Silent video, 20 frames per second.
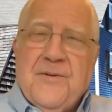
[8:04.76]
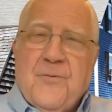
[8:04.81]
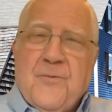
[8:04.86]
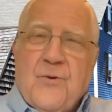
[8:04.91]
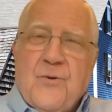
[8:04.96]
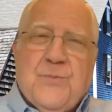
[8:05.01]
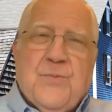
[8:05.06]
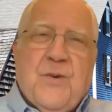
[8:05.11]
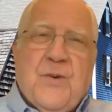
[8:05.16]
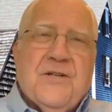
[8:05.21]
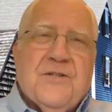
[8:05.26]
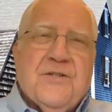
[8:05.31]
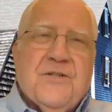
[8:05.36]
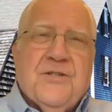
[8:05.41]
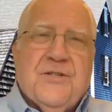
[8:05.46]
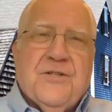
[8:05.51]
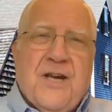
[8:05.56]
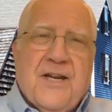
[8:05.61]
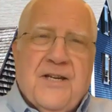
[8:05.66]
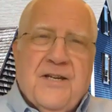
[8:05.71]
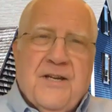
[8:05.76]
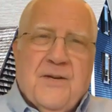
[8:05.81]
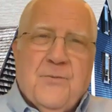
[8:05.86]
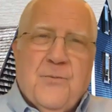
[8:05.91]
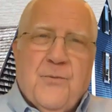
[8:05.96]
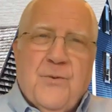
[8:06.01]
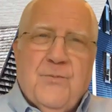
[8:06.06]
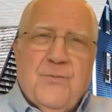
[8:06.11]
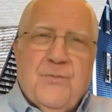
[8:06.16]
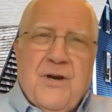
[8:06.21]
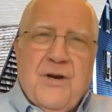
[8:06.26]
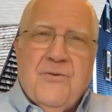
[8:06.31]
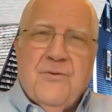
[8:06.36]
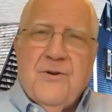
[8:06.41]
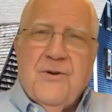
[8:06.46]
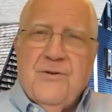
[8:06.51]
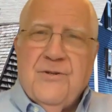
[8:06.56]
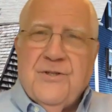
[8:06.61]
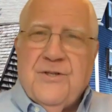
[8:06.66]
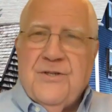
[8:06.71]
responses I get from
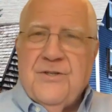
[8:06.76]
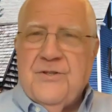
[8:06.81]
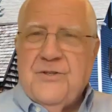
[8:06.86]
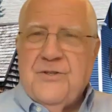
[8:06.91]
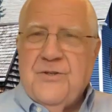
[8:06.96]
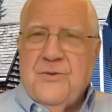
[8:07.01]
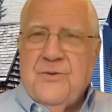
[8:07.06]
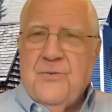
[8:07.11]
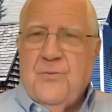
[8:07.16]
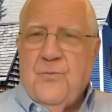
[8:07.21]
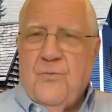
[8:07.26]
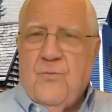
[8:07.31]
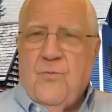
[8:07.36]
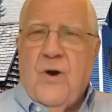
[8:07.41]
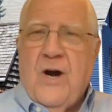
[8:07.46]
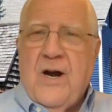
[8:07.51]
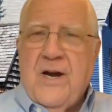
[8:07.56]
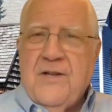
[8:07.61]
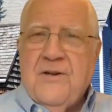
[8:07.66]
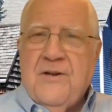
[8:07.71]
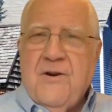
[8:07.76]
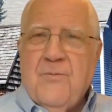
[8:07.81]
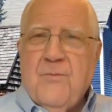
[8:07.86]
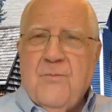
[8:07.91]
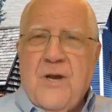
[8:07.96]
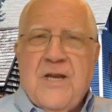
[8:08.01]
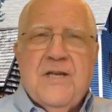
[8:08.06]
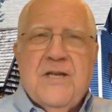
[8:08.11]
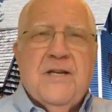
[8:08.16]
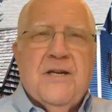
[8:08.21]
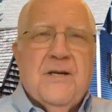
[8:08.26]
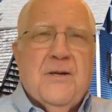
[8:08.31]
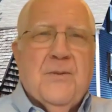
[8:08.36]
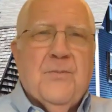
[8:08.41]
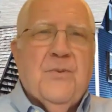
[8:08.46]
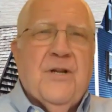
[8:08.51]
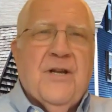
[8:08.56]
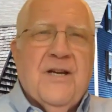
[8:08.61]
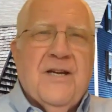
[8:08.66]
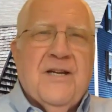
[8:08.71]
donors as to why they're making a
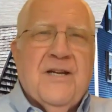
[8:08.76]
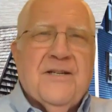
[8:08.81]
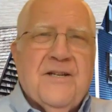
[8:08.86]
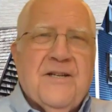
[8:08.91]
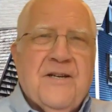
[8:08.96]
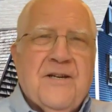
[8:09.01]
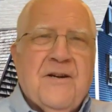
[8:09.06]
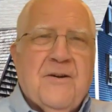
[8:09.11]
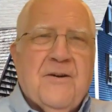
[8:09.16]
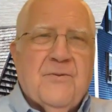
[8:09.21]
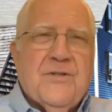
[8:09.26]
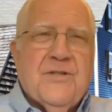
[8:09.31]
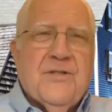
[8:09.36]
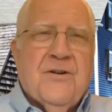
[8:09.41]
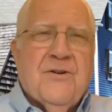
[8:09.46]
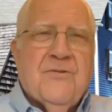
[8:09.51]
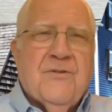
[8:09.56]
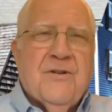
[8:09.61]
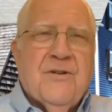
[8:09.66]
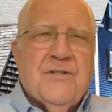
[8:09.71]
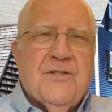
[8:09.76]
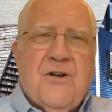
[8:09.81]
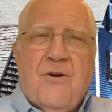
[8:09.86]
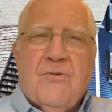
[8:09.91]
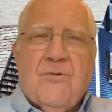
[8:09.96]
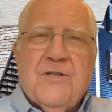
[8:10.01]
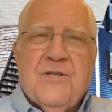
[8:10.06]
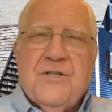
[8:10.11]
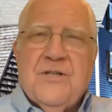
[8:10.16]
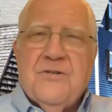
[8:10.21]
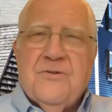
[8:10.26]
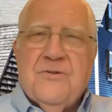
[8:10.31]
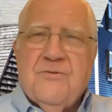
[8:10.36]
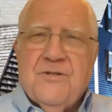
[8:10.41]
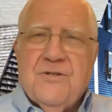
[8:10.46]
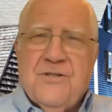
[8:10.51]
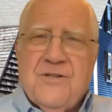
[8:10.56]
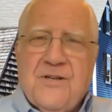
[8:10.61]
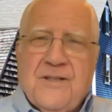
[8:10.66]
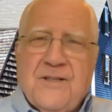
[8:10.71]
planned gift. So it's always
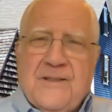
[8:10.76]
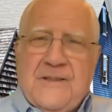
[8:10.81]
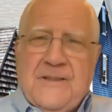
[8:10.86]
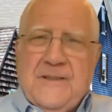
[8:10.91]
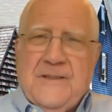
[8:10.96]
interesting.